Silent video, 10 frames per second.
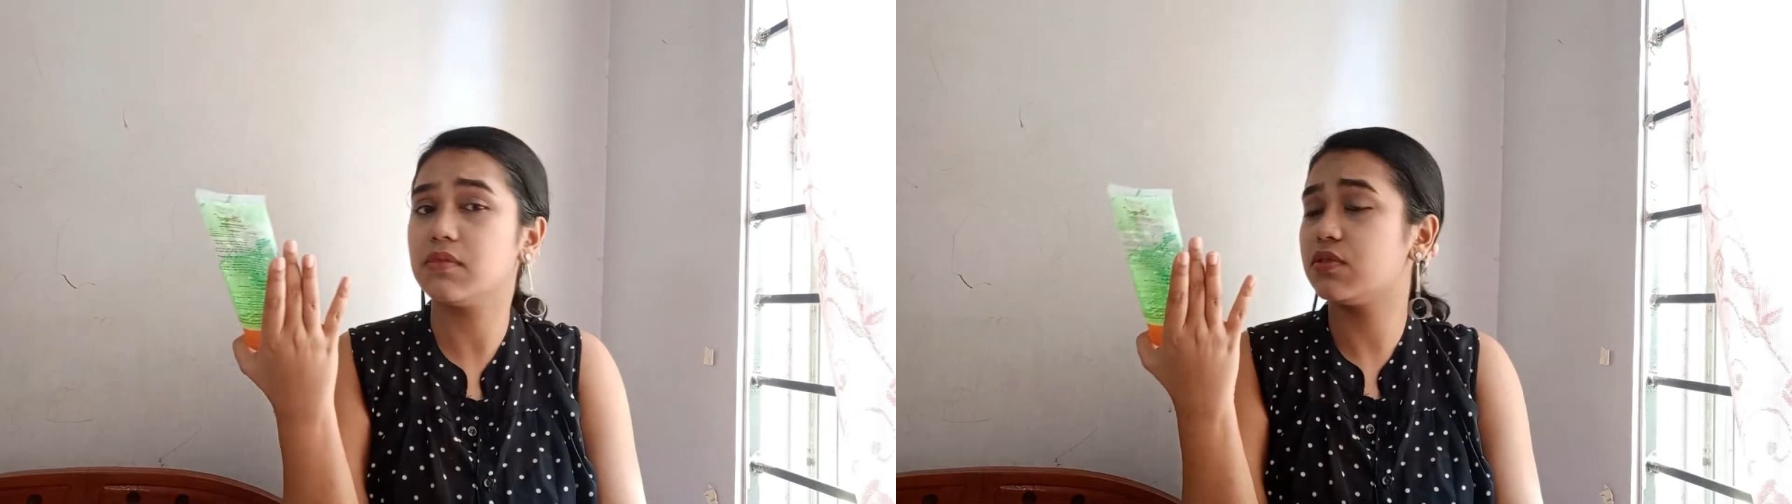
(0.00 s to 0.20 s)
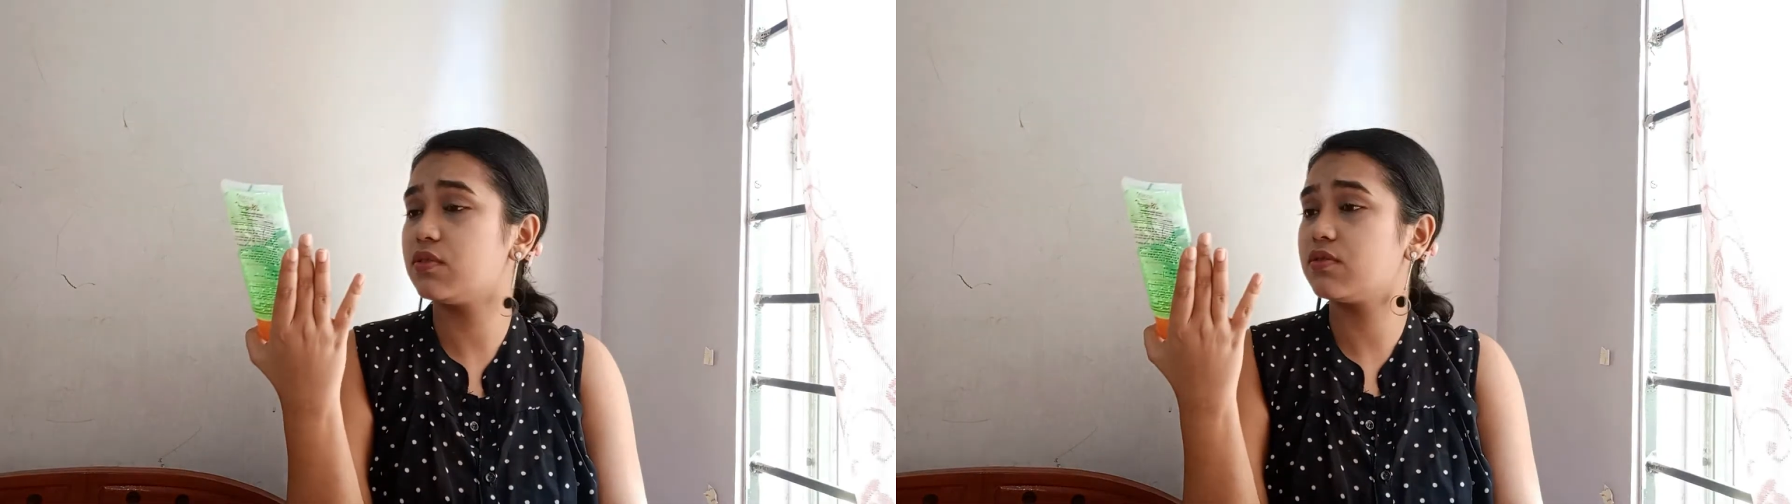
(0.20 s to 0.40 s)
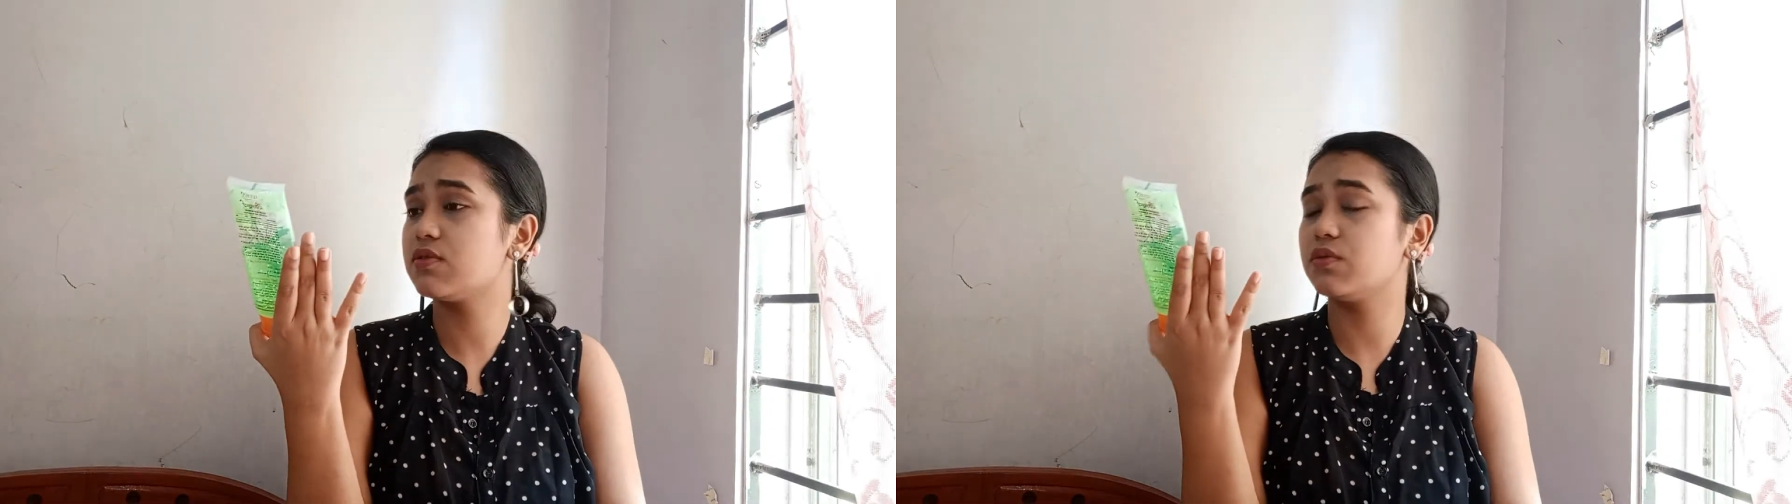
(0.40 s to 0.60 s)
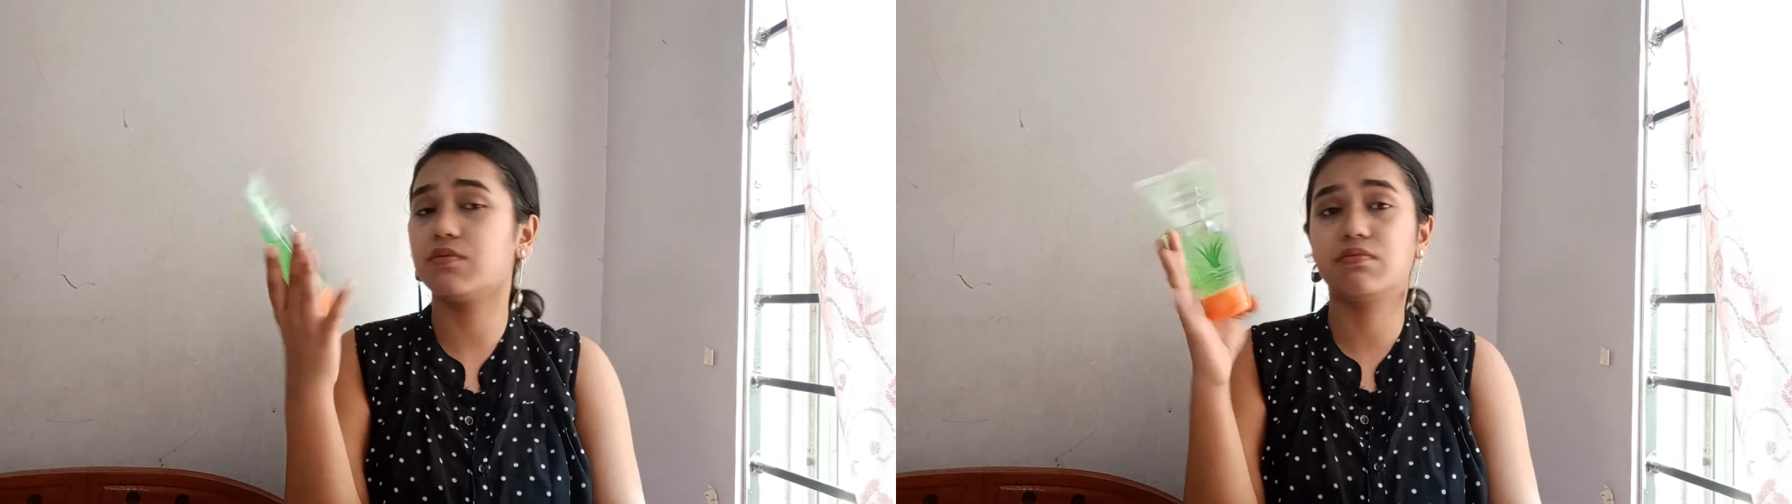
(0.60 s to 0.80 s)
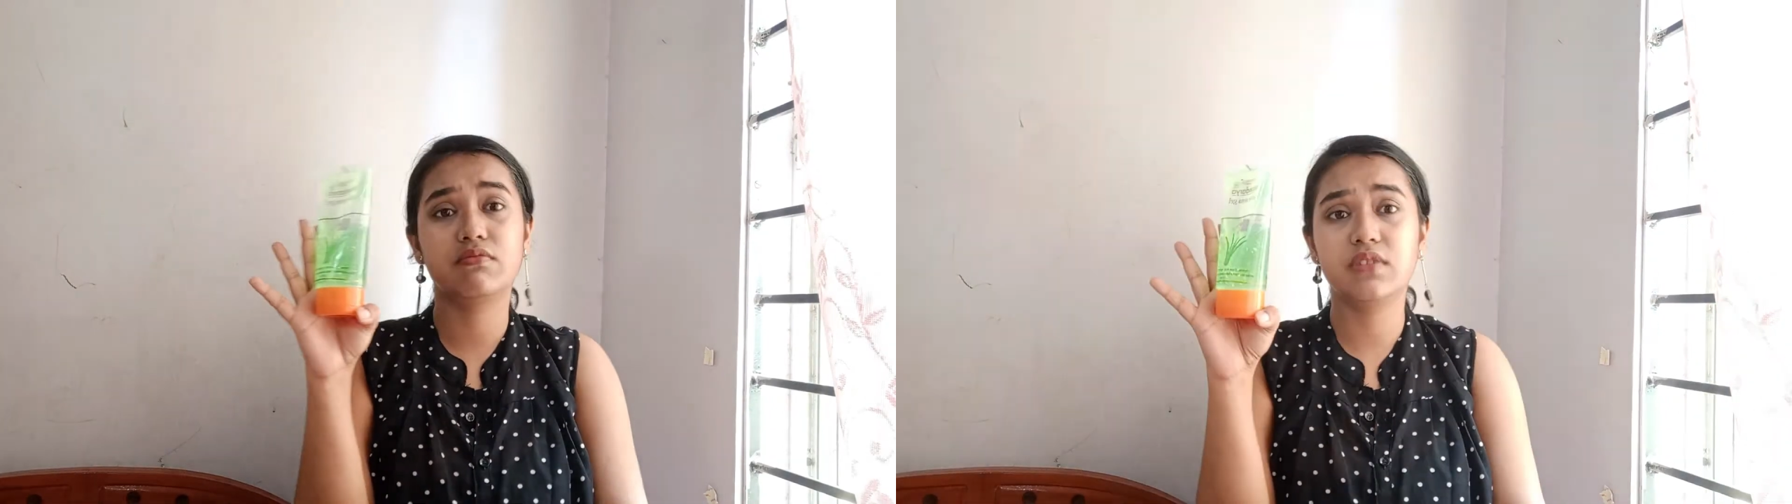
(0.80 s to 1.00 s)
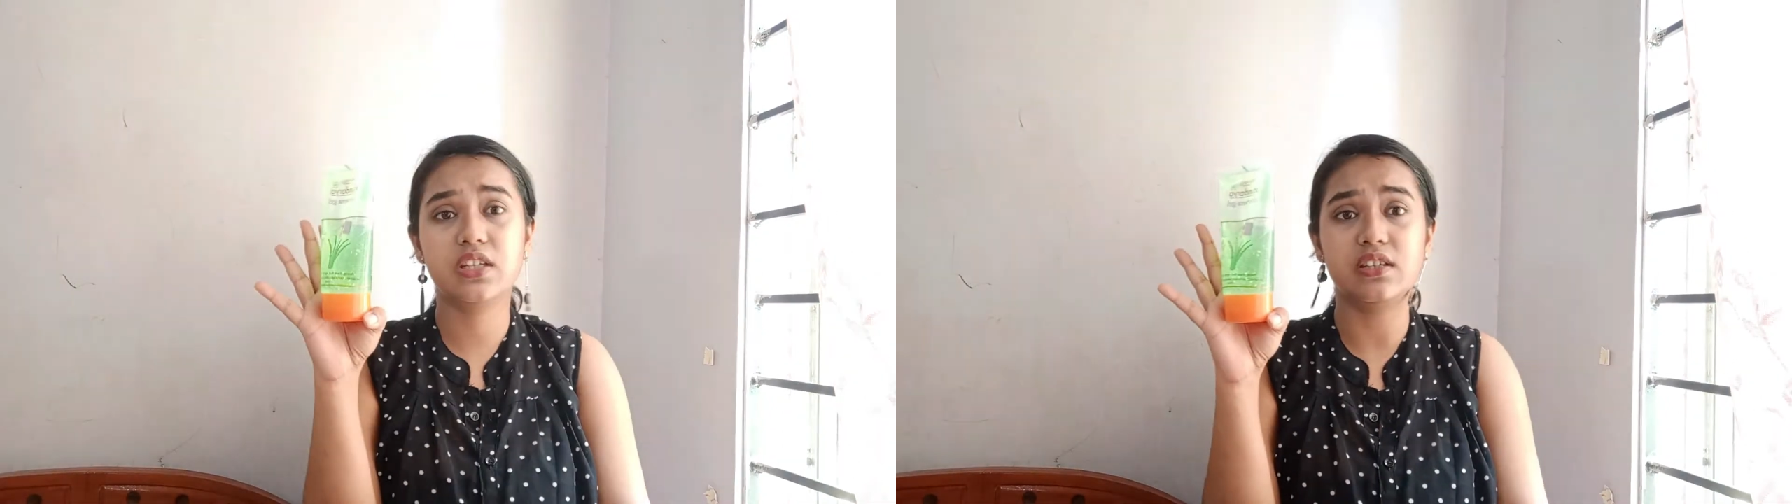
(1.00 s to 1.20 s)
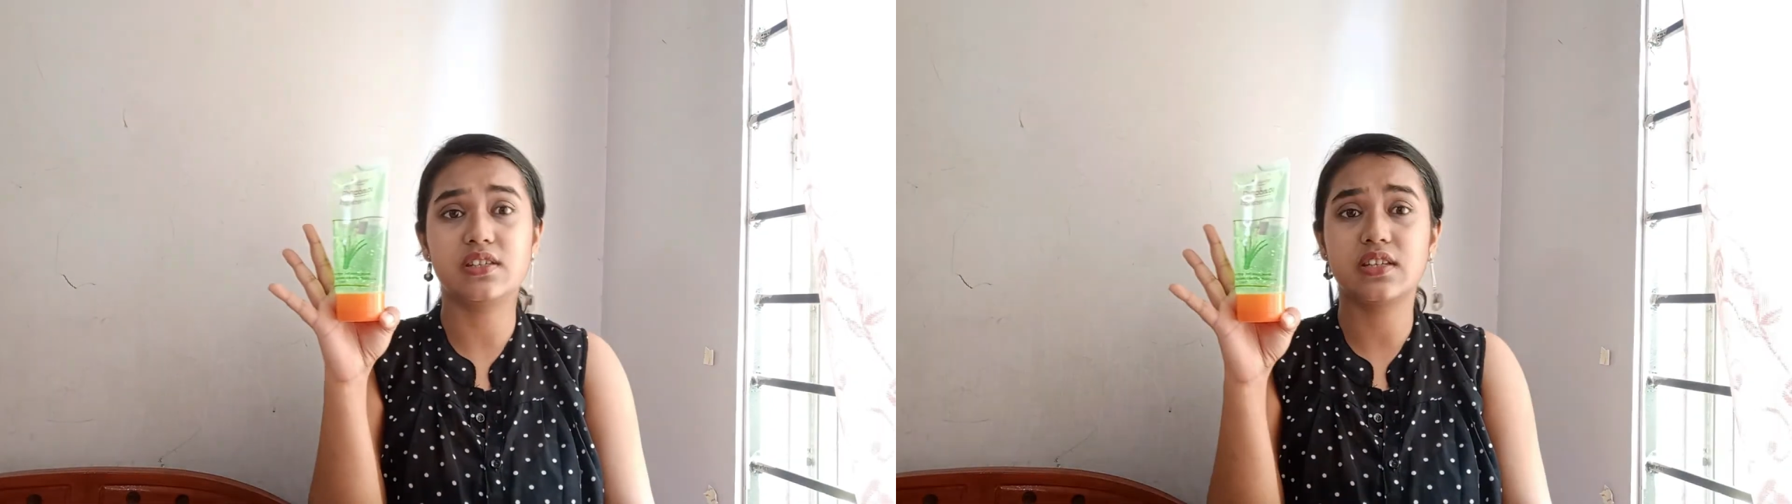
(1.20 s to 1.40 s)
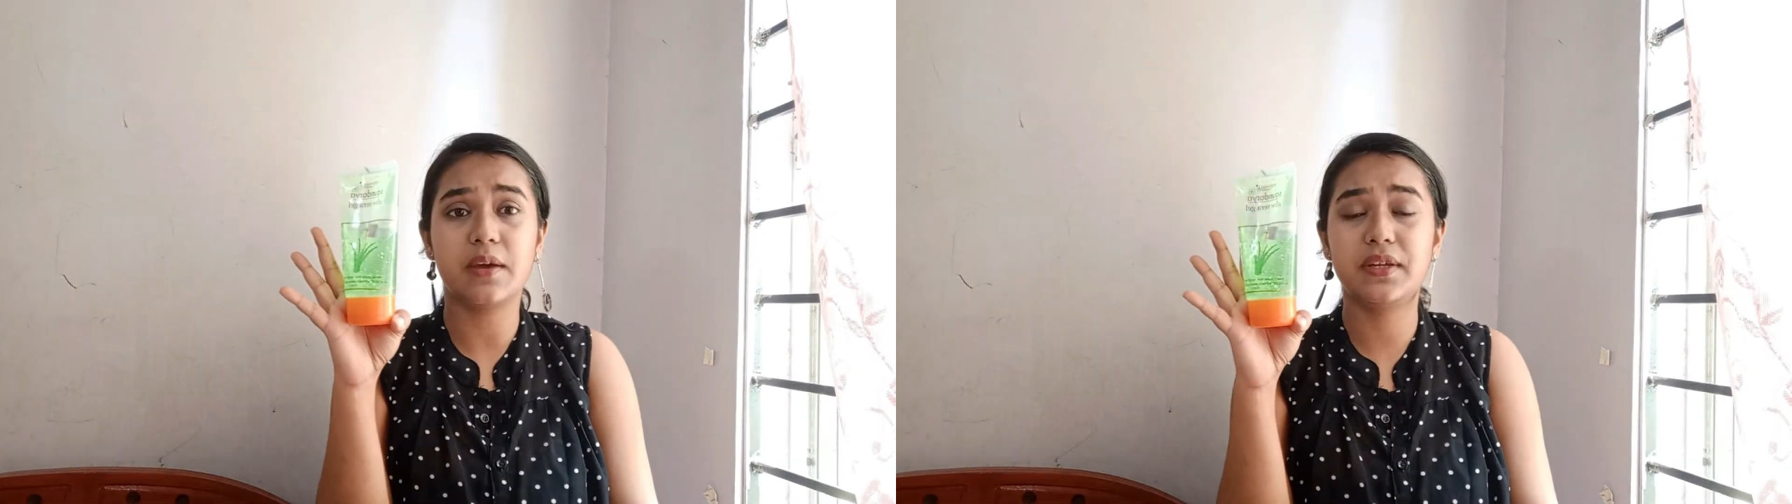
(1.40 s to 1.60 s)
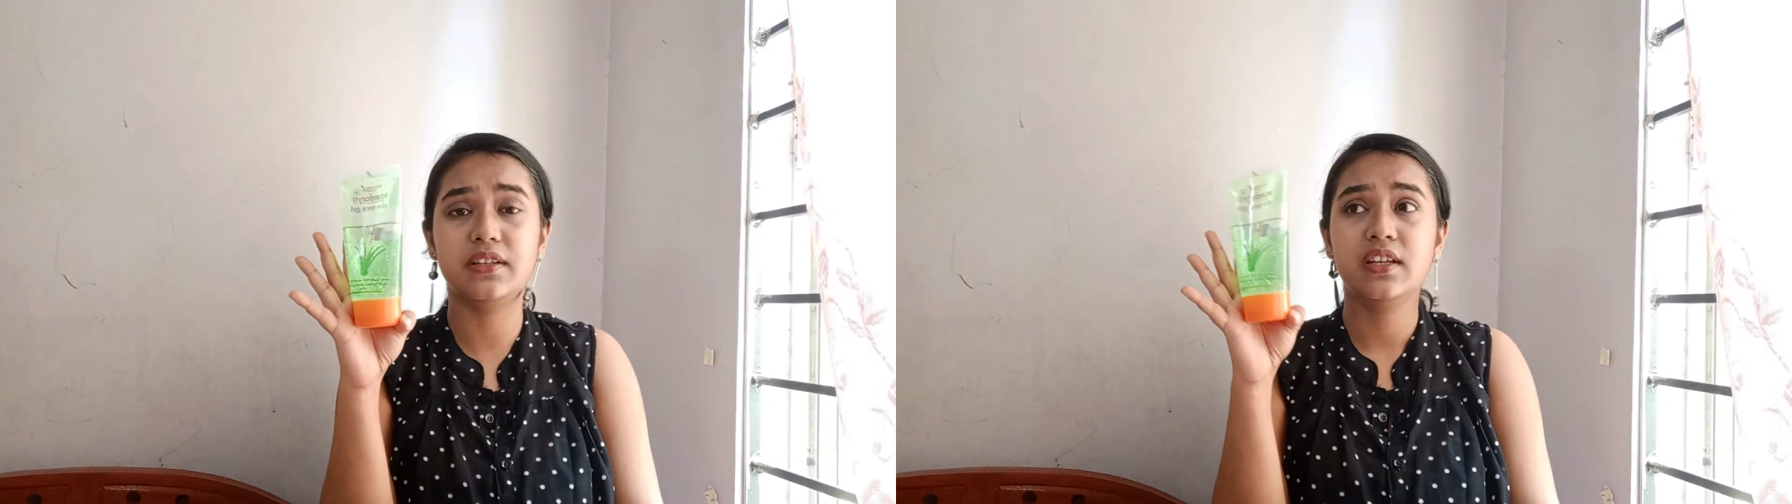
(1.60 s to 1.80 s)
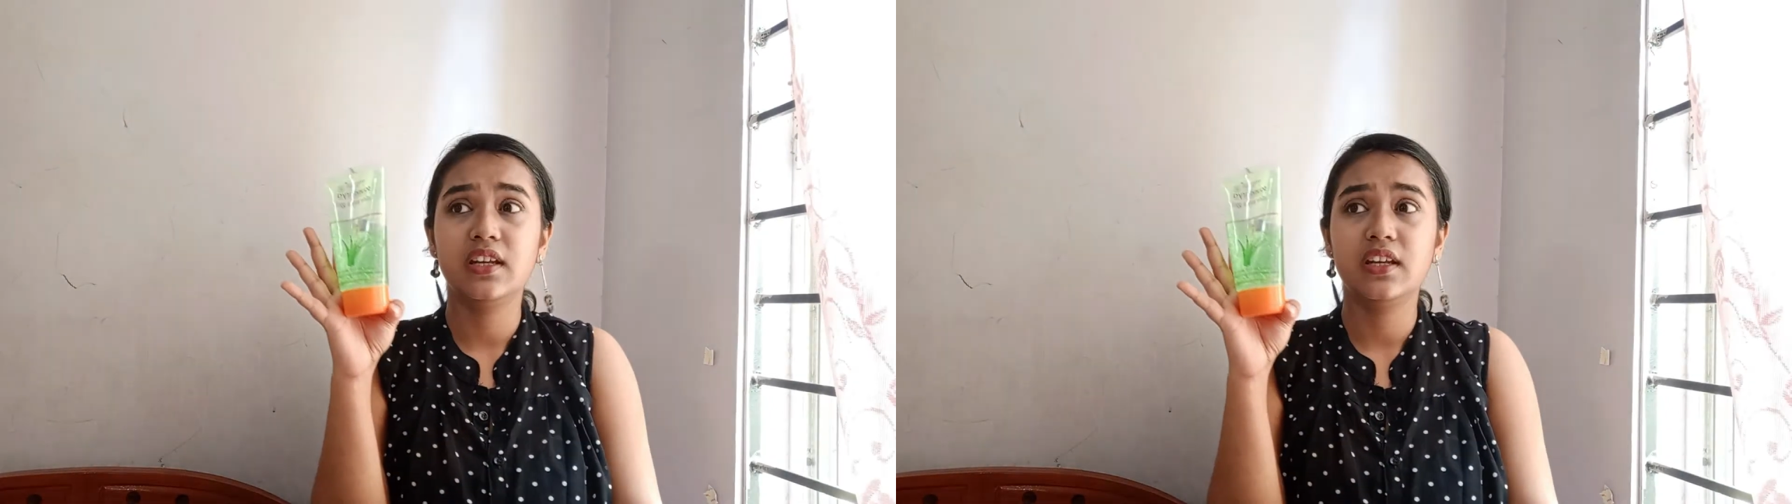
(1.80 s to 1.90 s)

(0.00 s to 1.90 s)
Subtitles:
you know. So this, I mean,